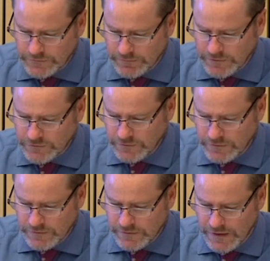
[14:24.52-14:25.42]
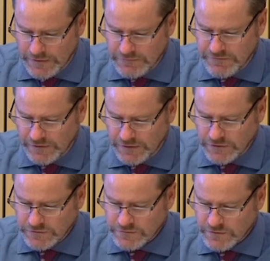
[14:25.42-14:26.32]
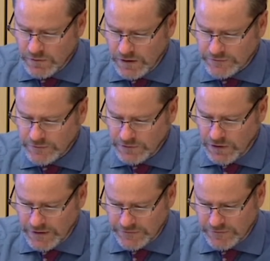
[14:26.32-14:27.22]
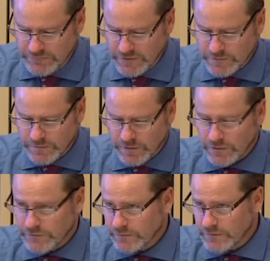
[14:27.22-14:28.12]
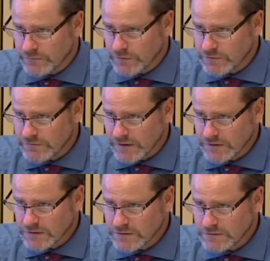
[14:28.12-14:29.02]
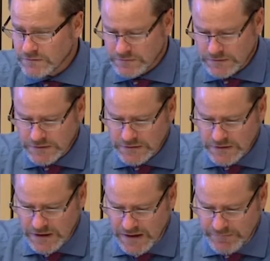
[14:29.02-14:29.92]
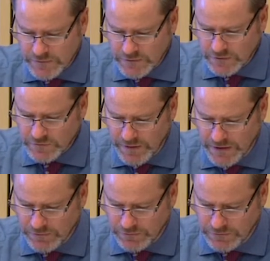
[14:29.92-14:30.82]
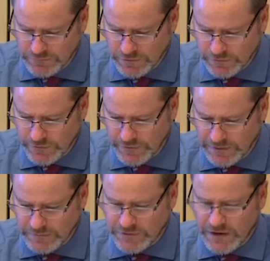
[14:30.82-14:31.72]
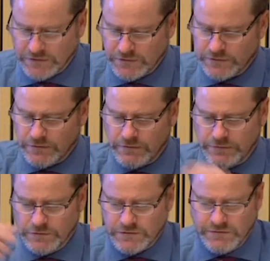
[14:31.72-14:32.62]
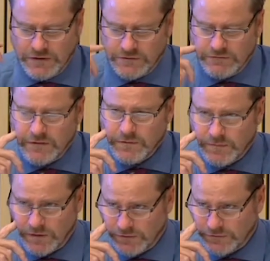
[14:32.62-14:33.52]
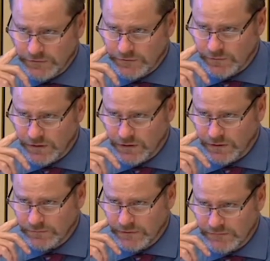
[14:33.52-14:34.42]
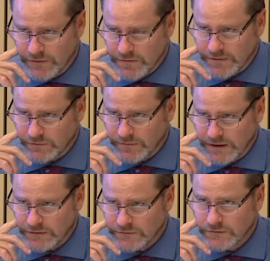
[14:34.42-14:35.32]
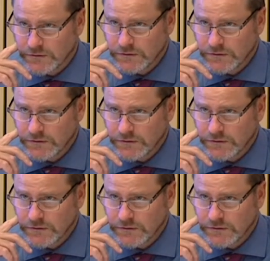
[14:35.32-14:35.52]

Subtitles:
submission that the foundation is required to align its investment policy with the Future Fund. Could you expand on your views on the limitations of the Future Fund's investment policies as well on environmental matters?